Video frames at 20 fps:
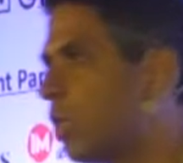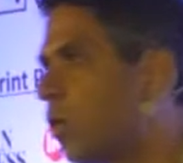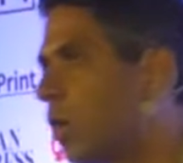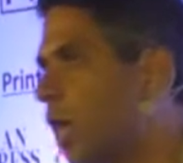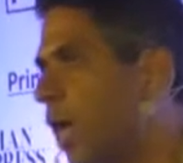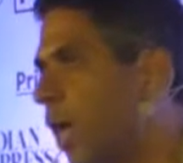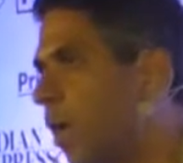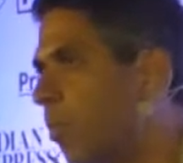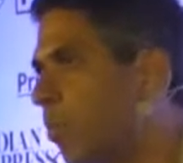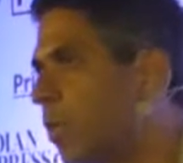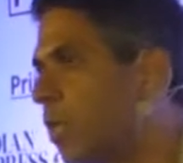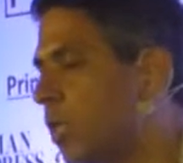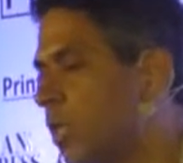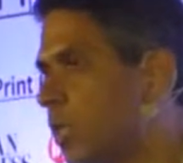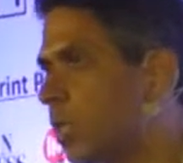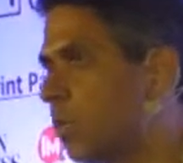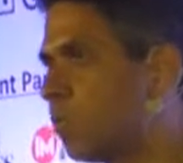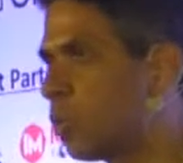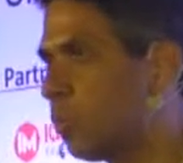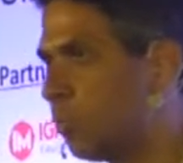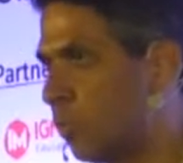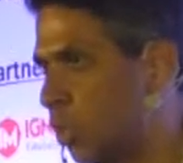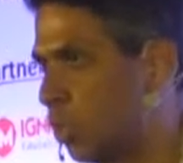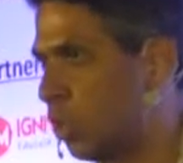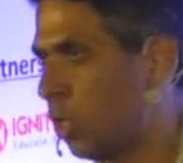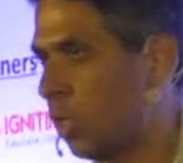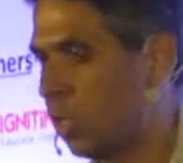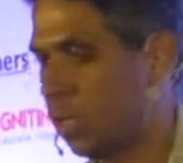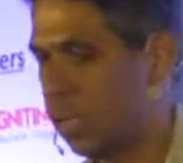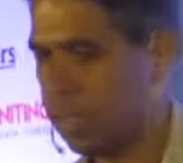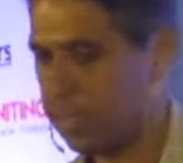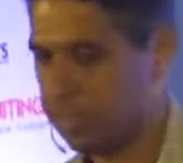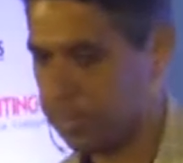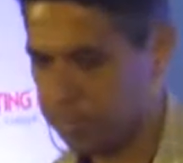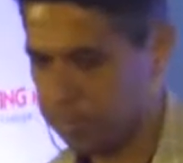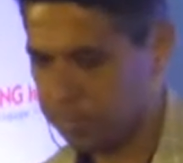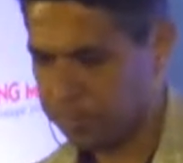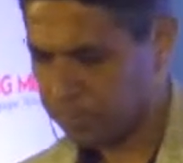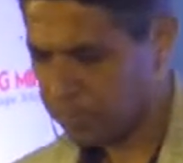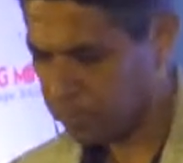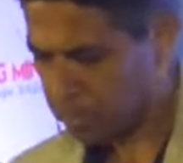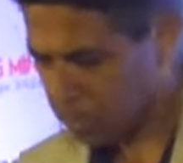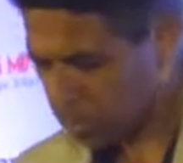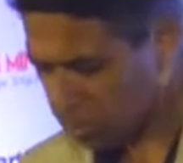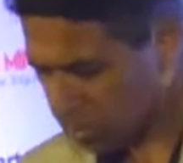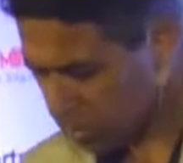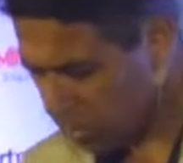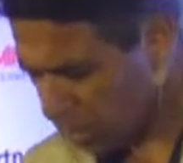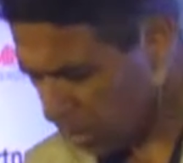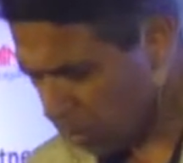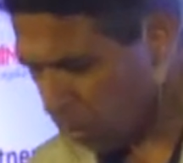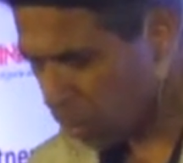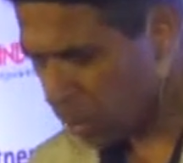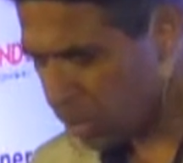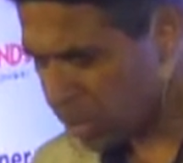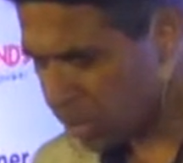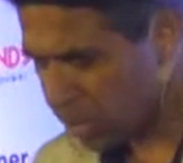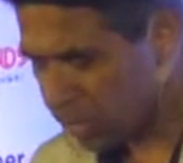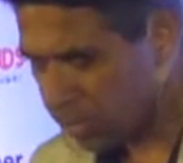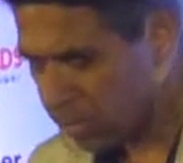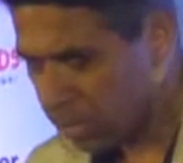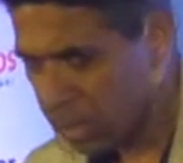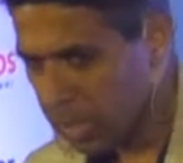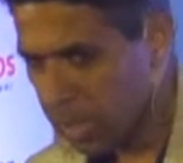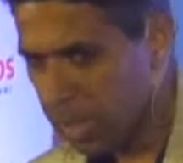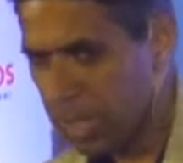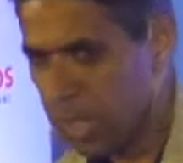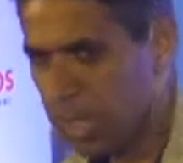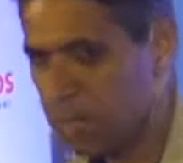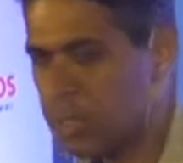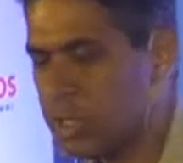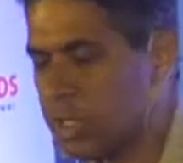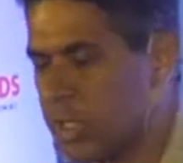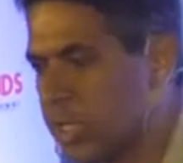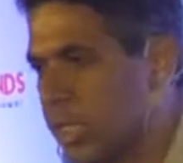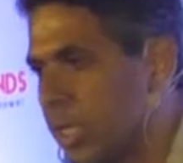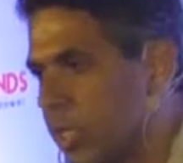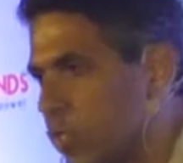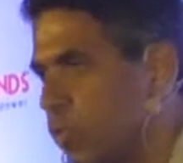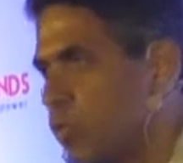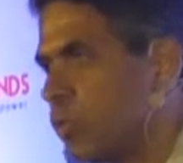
is going to happen in terms of digital, actually. What is it? Let me just take you